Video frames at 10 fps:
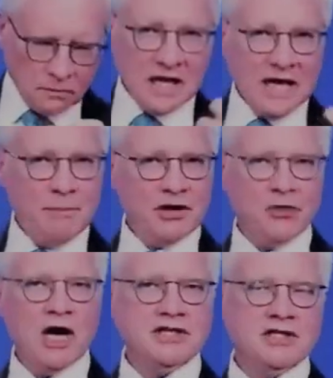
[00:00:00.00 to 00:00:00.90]
a
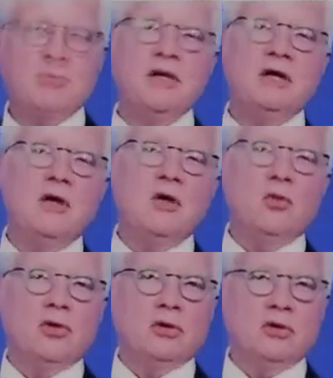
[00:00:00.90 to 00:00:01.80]
microscopy,
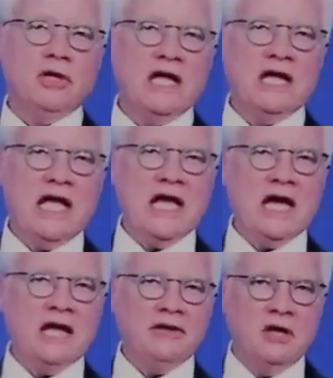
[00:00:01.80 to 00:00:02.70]
we're looking
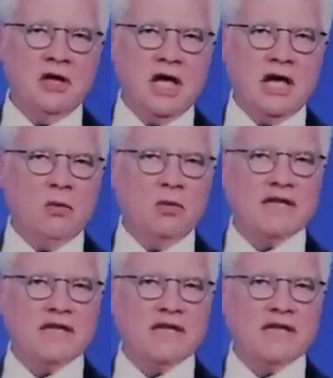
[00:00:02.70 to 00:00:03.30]
at what's